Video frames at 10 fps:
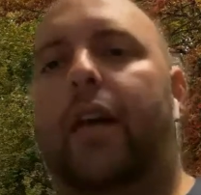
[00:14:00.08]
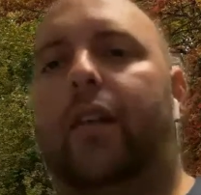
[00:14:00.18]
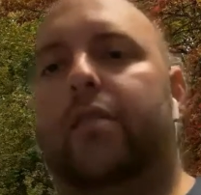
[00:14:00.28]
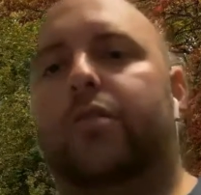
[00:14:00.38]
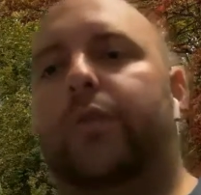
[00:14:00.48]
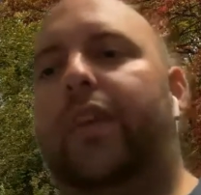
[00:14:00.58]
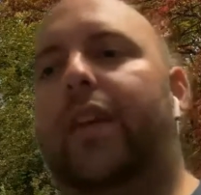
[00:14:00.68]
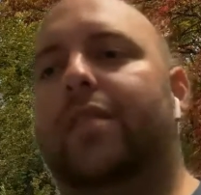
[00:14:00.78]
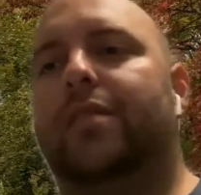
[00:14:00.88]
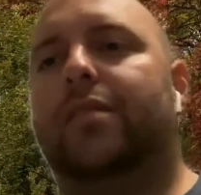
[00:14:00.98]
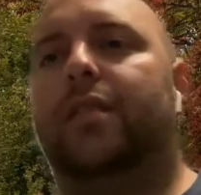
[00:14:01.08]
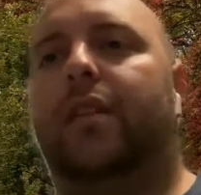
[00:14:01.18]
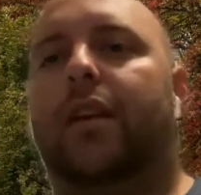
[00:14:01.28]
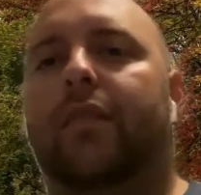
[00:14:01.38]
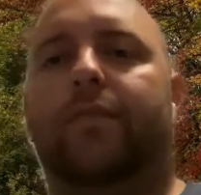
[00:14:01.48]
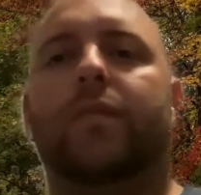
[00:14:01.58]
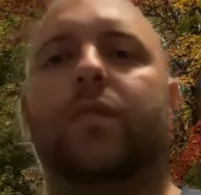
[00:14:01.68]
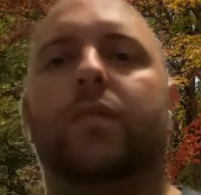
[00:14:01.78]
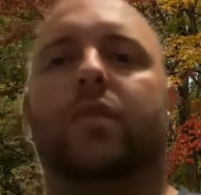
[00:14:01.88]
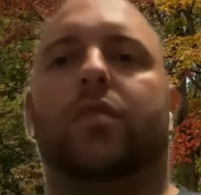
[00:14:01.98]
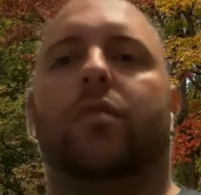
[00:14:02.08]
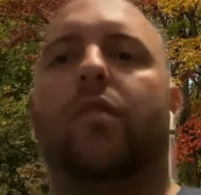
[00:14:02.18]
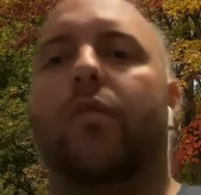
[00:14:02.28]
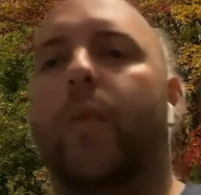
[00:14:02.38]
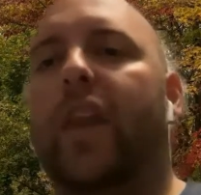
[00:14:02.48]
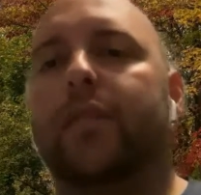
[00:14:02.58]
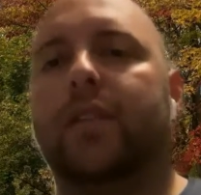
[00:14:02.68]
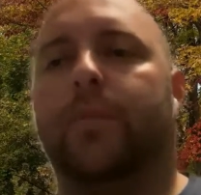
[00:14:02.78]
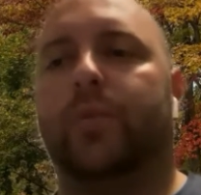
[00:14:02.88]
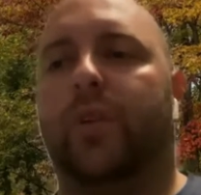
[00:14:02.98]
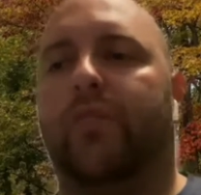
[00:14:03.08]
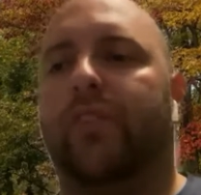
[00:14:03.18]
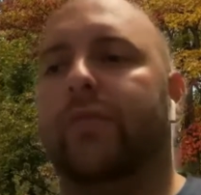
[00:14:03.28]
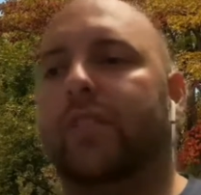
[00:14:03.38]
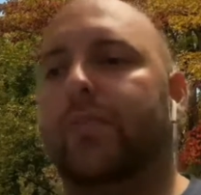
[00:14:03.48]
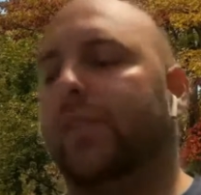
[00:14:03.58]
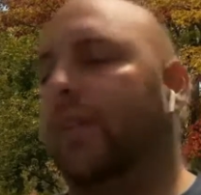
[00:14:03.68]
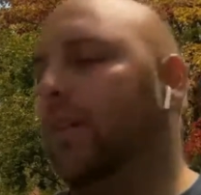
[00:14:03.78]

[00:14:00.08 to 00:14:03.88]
let's join the ACC and have 0 remaining top 25 teams like